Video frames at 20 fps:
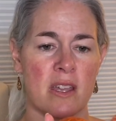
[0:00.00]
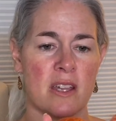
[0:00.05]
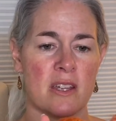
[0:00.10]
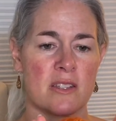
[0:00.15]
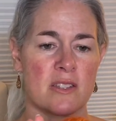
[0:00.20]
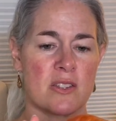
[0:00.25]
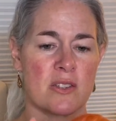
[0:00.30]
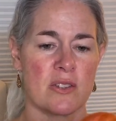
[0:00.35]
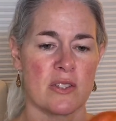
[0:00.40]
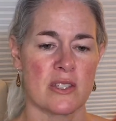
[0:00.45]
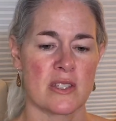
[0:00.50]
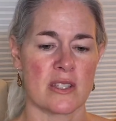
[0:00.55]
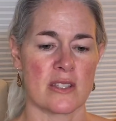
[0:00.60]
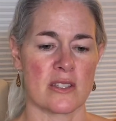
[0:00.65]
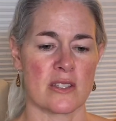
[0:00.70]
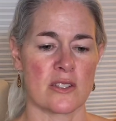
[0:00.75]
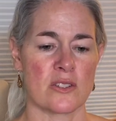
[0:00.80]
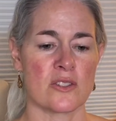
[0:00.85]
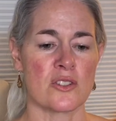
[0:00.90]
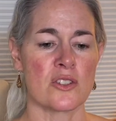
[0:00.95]
So this is
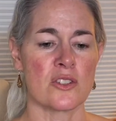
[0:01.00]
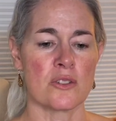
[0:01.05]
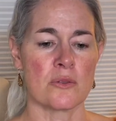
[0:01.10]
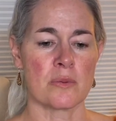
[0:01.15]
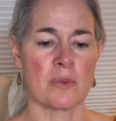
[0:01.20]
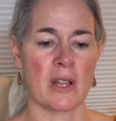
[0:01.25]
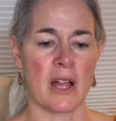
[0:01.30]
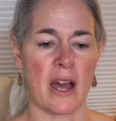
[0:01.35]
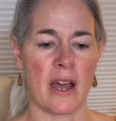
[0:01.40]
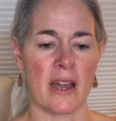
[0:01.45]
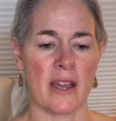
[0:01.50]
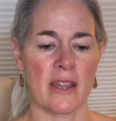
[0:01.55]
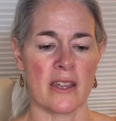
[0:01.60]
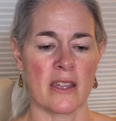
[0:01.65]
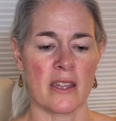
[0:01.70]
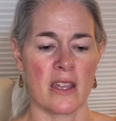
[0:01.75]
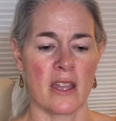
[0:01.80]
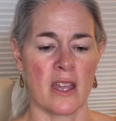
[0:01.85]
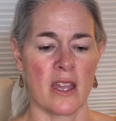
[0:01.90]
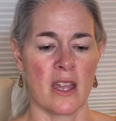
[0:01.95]
a 2-ply,
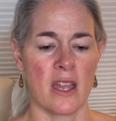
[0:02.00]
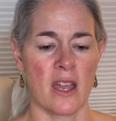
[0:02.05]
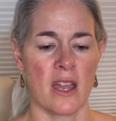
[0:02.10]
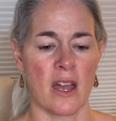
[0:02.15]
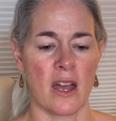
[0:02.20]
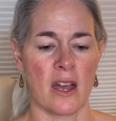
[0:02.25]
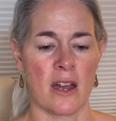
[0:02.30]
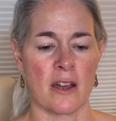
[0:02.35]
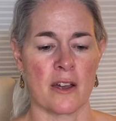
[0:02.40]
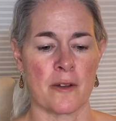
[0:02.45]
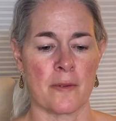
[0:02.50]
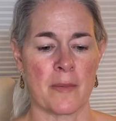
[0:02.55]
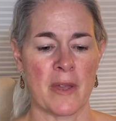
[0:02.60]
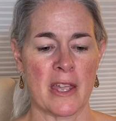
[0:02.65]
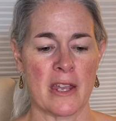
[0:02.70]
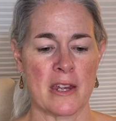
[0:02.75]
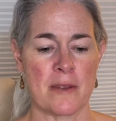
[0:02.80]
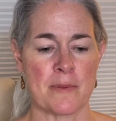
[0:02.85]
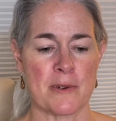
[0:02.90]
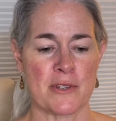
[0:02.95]

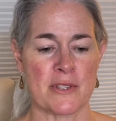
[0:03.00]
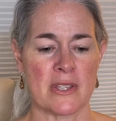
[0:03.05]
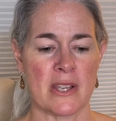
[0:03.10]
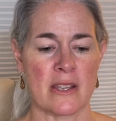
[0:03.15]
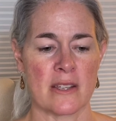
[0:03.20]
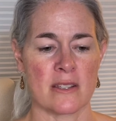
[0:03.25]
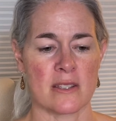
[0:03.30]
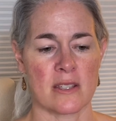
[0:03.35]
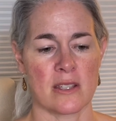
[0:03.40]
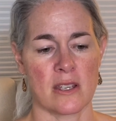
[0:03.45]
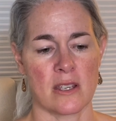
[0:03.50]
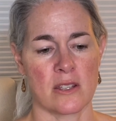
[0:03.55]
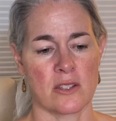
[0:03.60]
80%